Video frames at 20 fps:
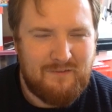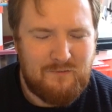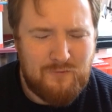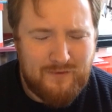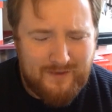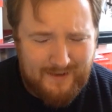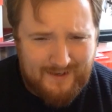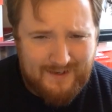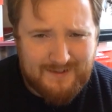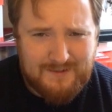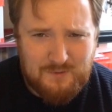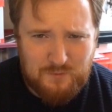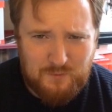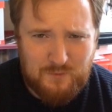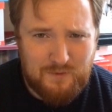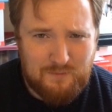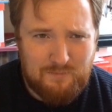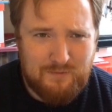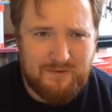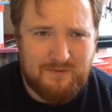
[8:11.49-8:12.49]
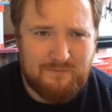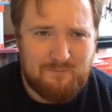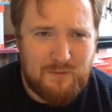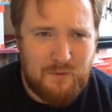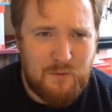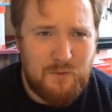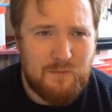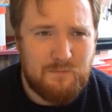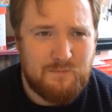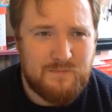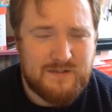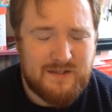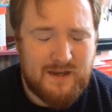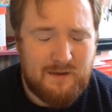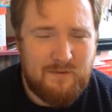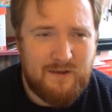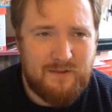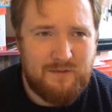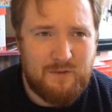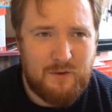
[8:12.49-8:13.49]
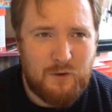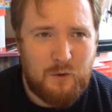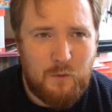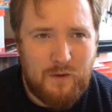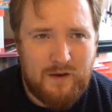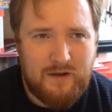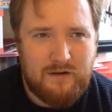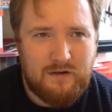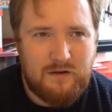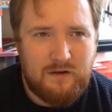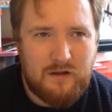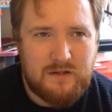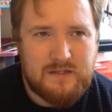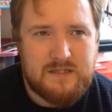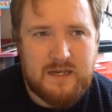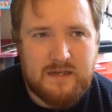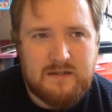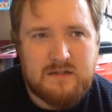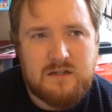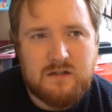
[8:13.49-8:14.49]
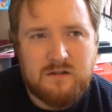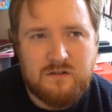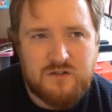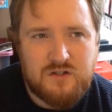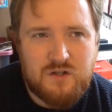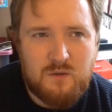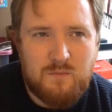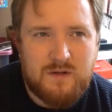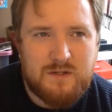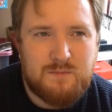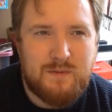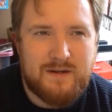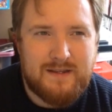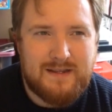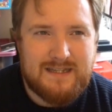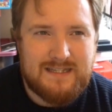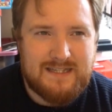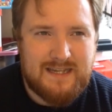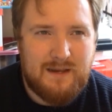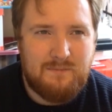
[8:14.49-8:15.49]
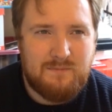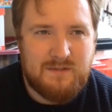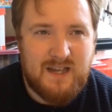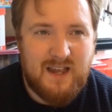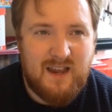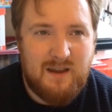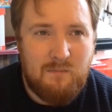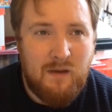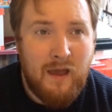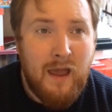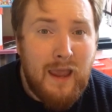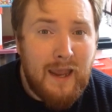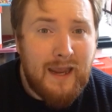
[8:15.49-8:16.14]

really adorable poems, I mean, they're quite nonsensical in some ways, but at the same time,